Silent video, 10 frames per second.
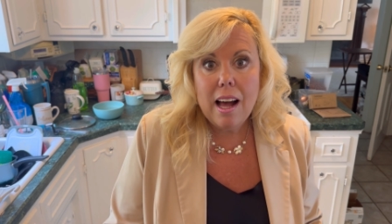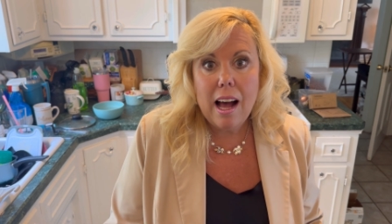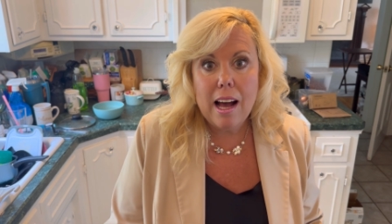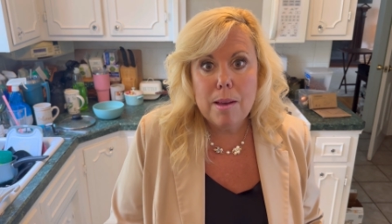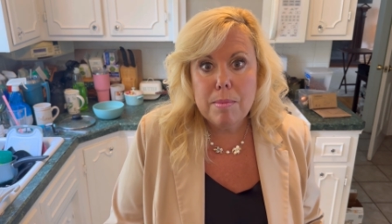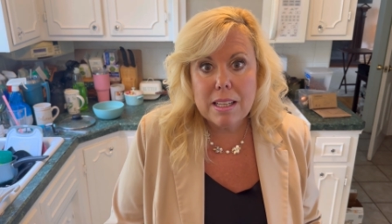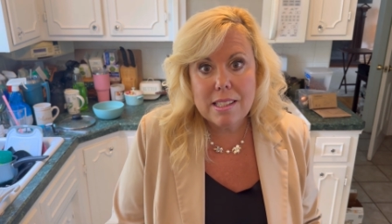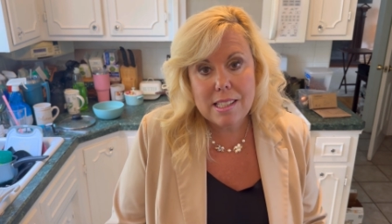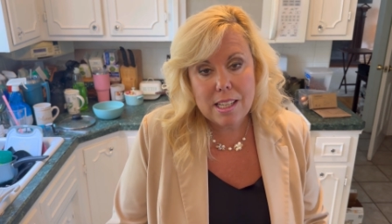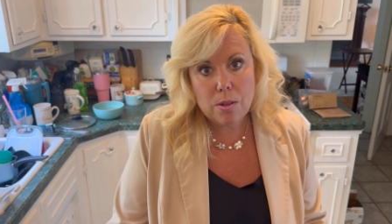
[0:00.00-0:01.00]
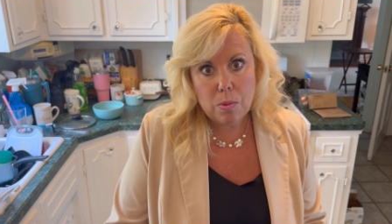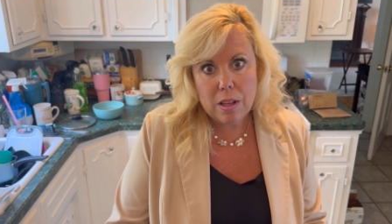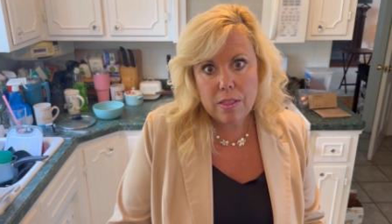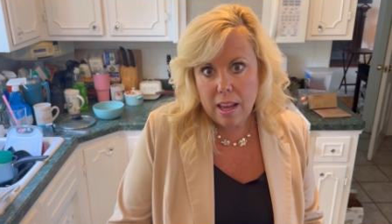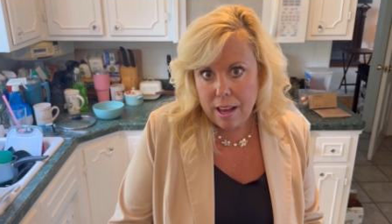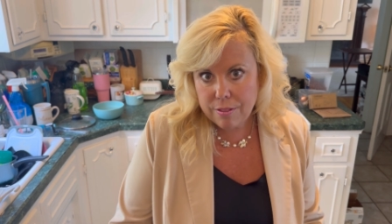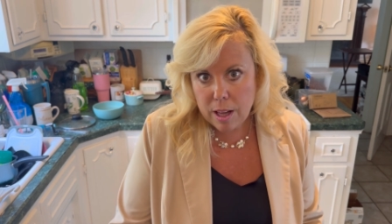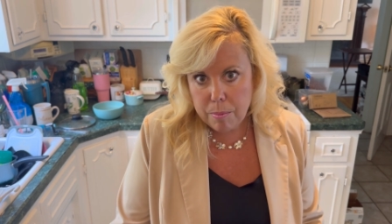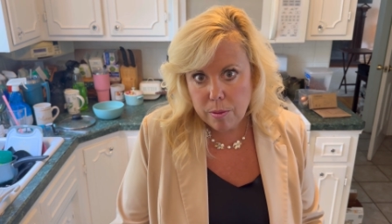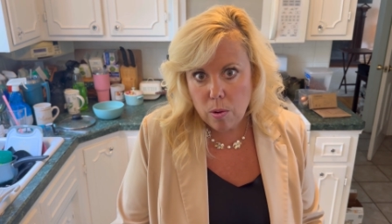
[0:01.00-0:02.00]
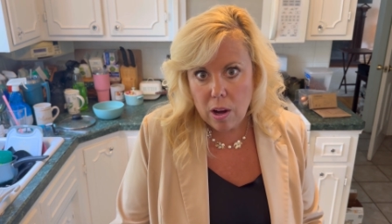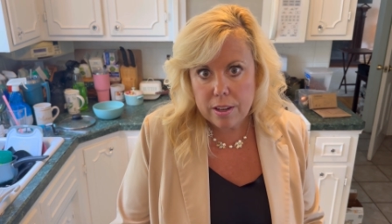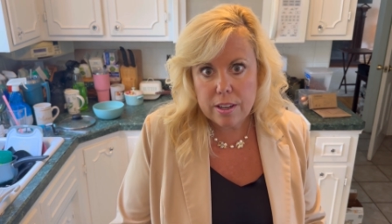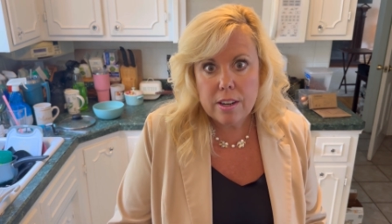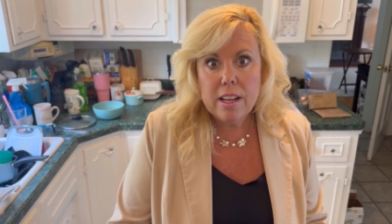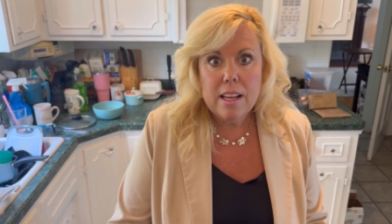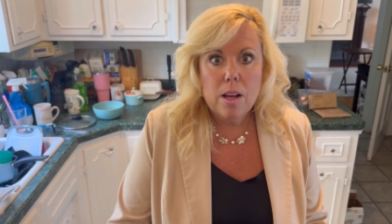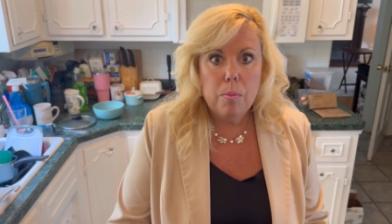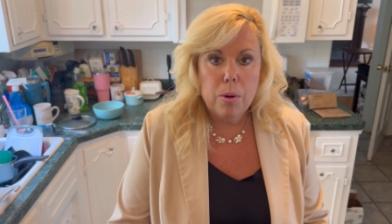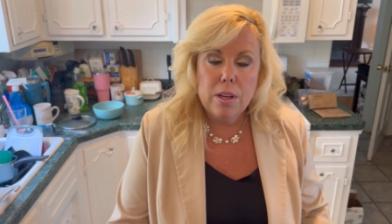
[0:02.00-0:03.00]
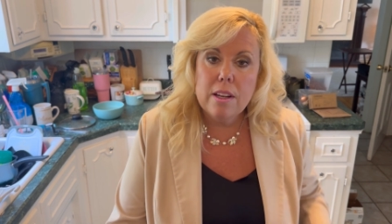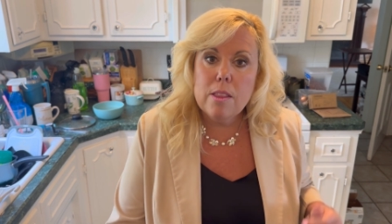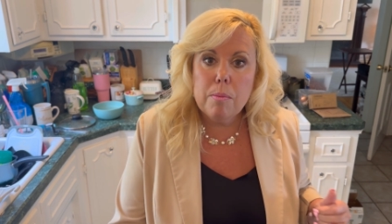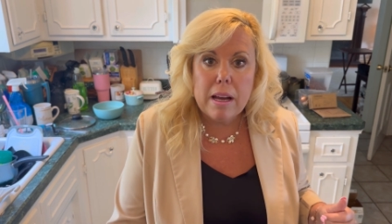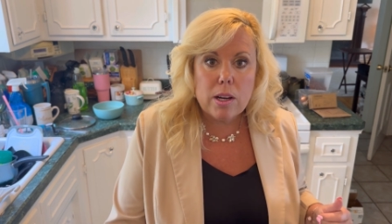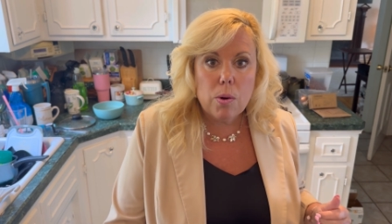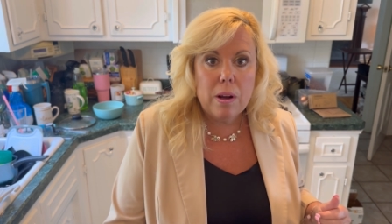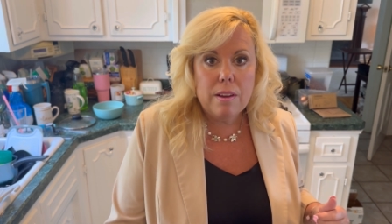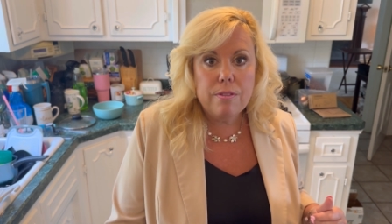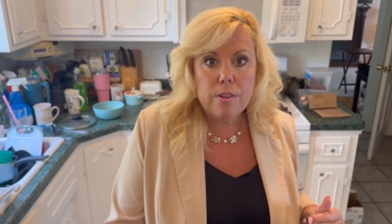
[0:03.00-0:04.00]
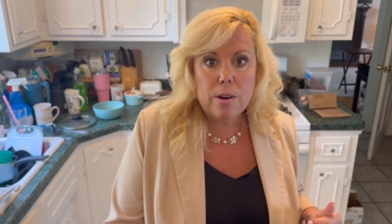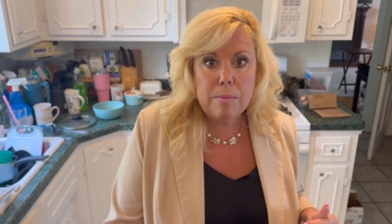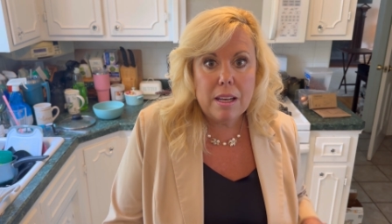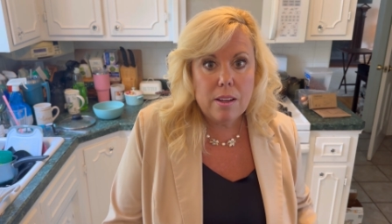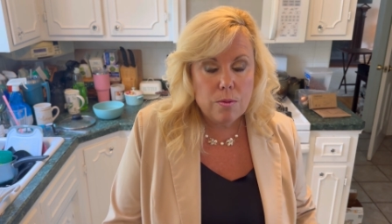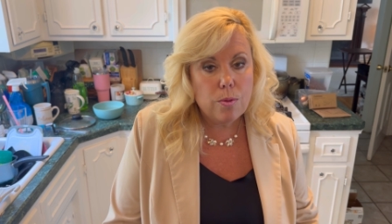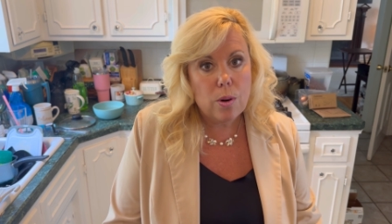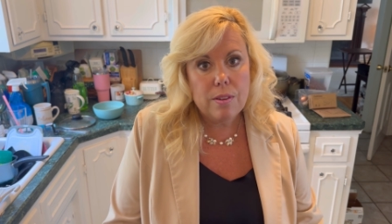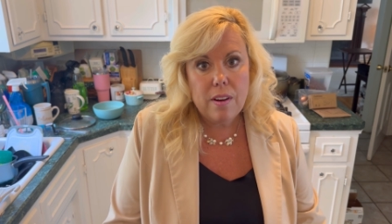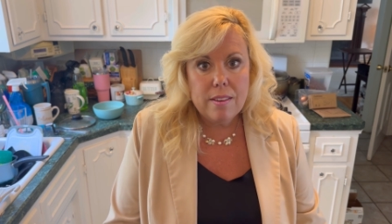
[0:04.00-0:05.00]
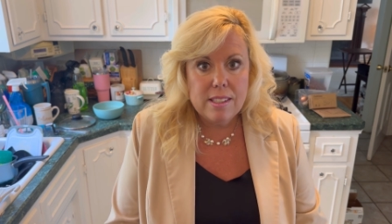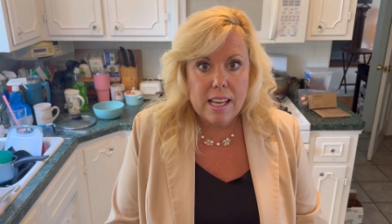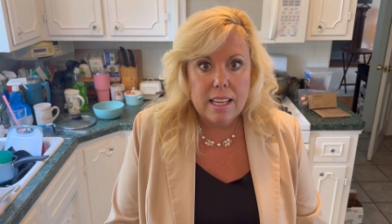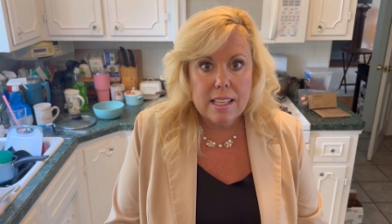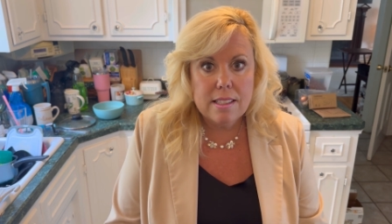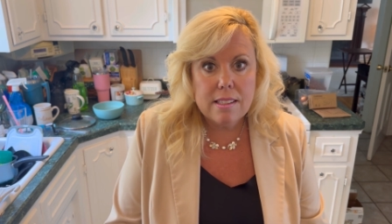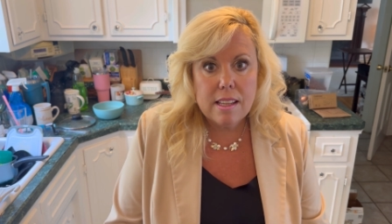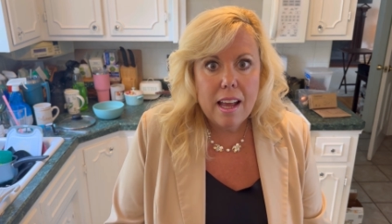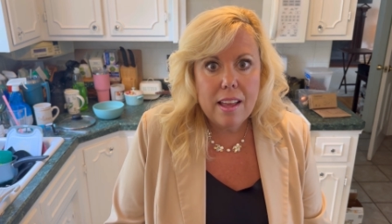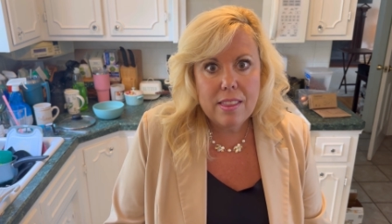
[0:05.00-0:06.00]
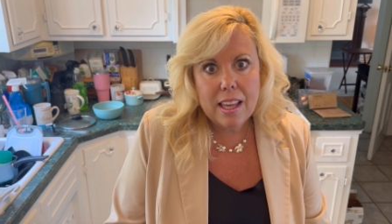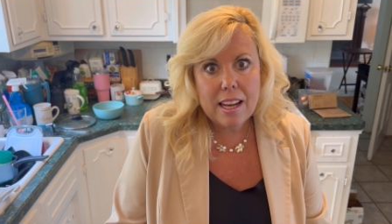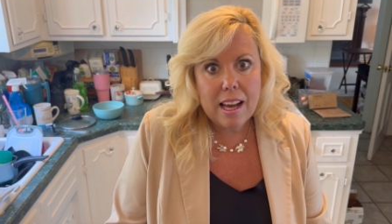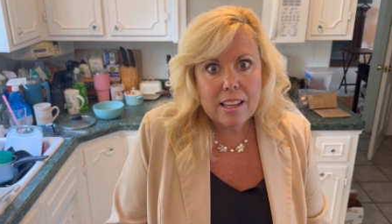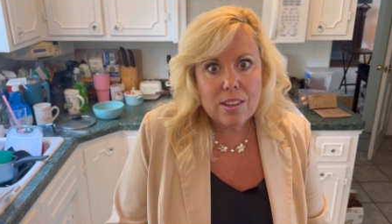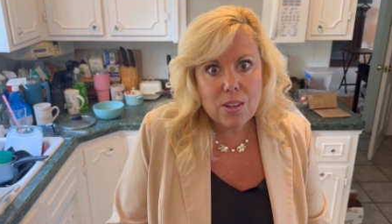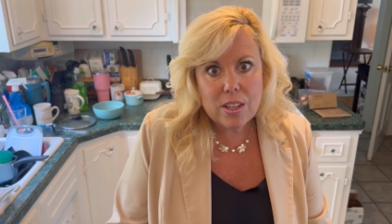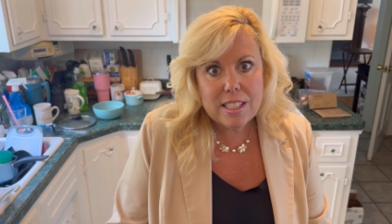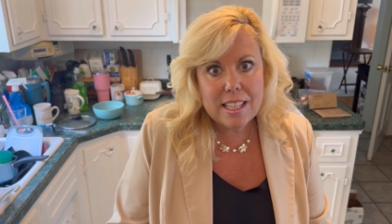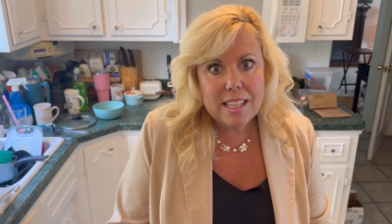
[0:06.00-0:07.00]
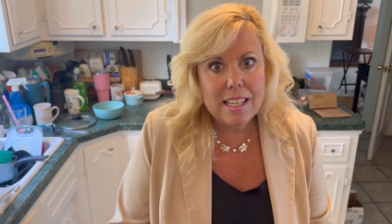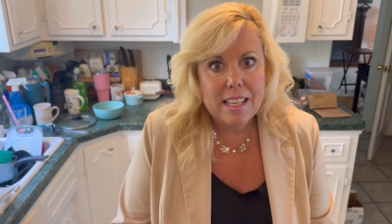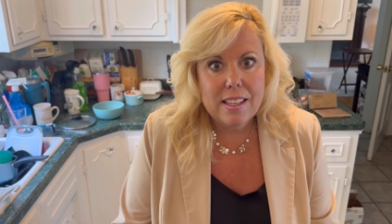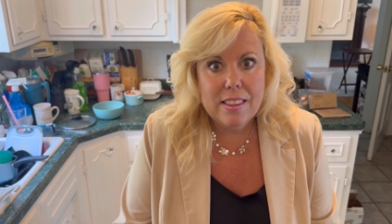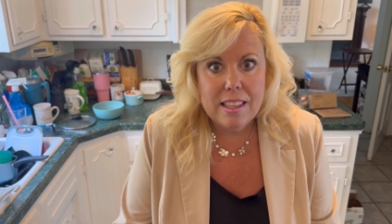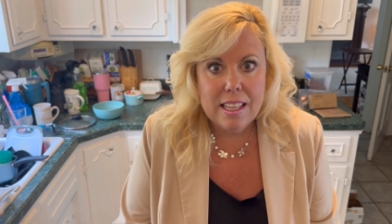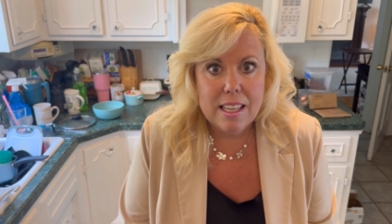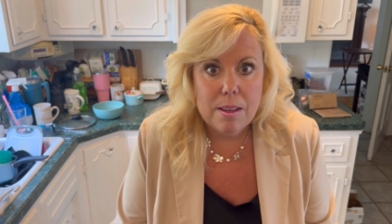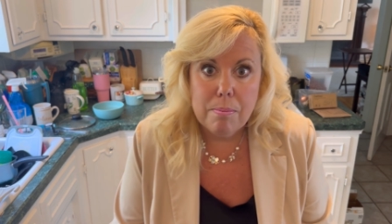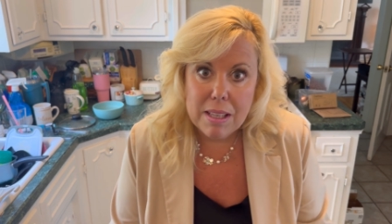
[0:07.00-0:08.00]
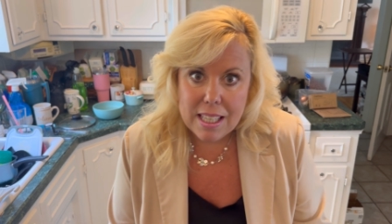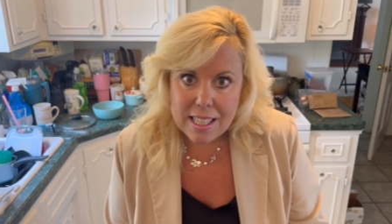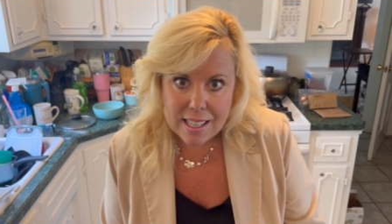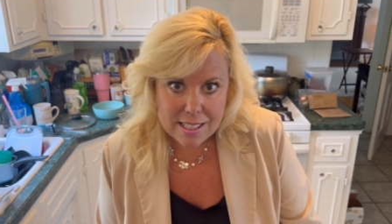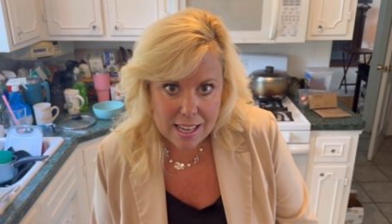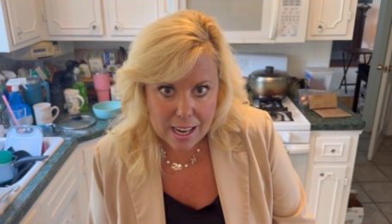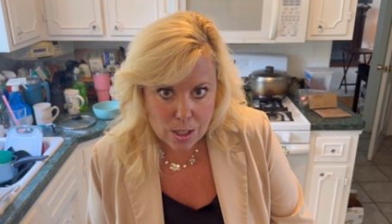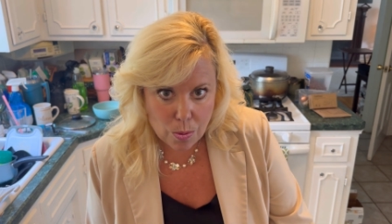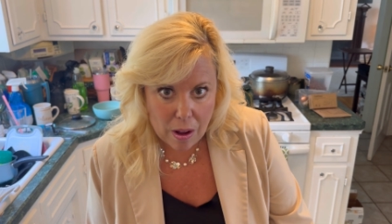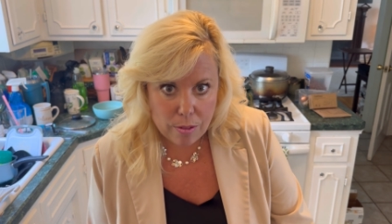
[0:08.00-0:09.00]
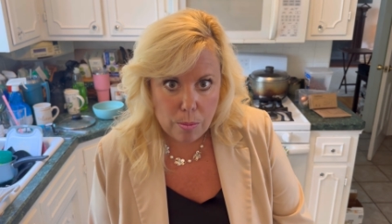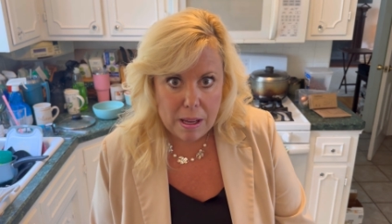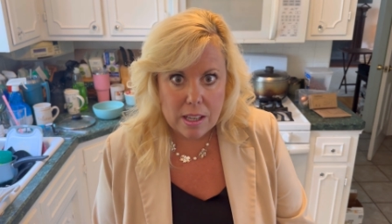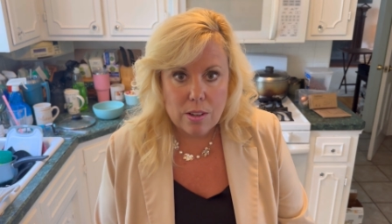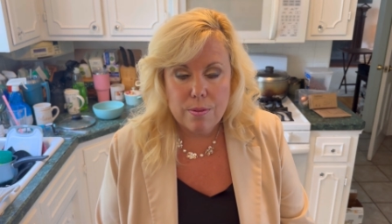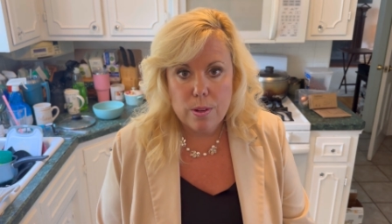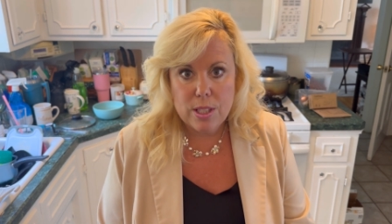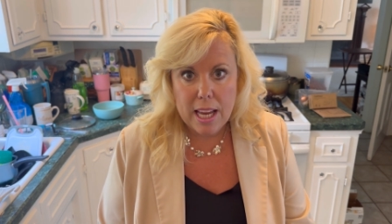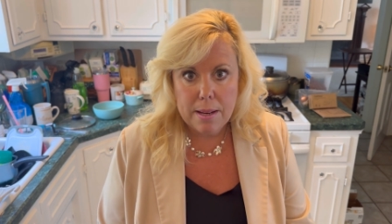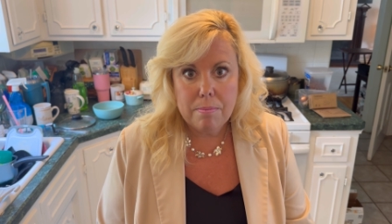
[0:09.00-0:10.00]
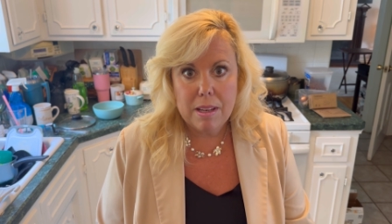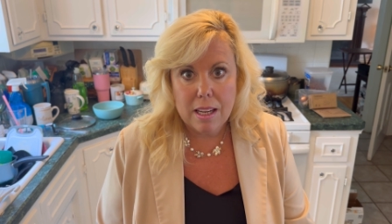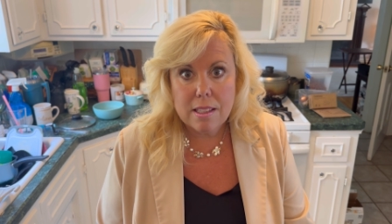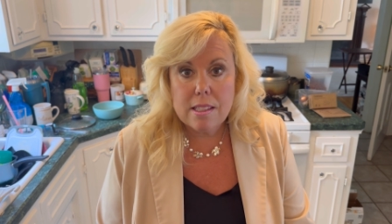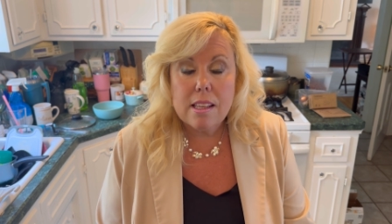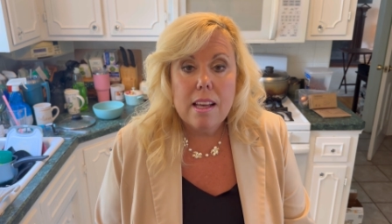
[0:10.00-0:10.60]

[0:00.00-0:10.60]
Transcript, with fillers: I mixed it with a half cup of water, put it in the microwave for a minute and forty-five seconds, and then I cooked it in the mini Dash waffle maker for ten minutes.